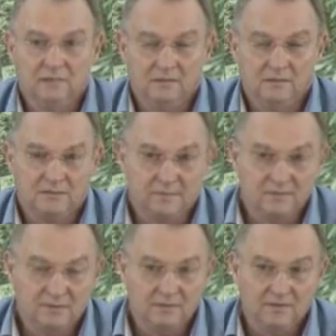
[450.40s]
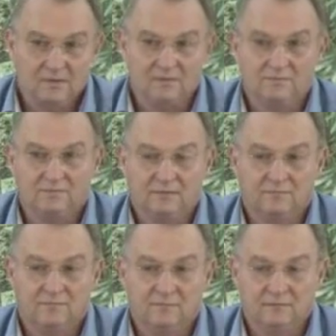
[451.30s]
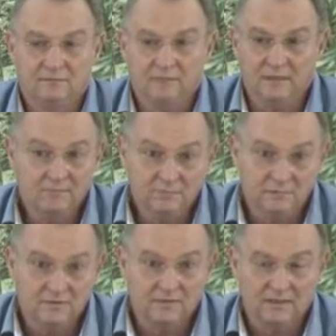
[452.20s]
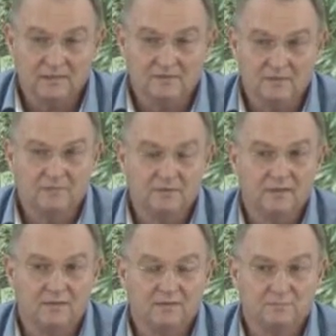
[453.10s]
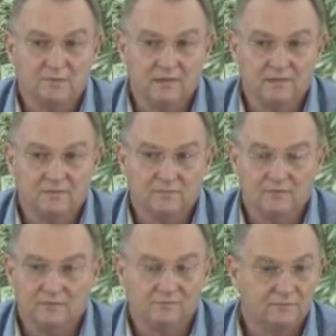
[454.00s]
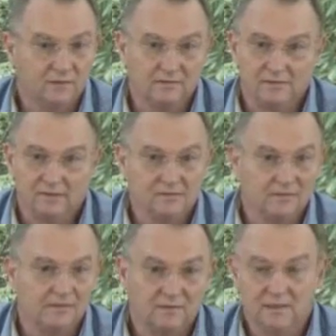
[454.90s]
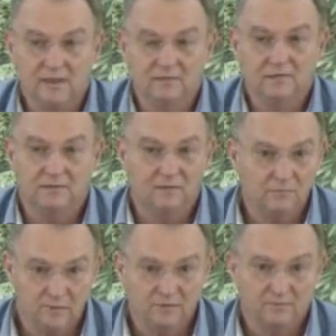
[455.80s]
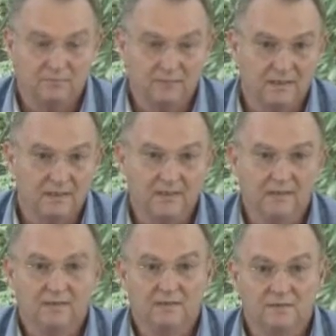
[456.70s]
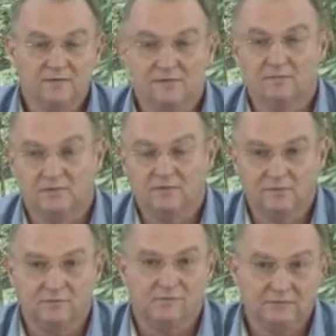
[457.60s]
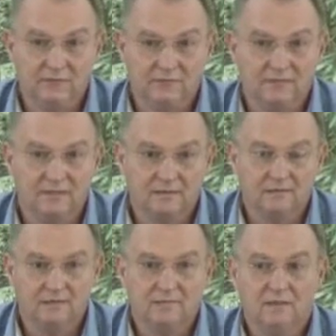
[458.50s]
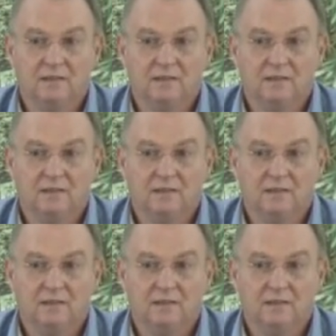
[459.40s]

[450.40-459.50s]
uh, subsidies at, at, or inputs at subsidized price. Uh, fertilizers, actually the whole water supply system is for free right now.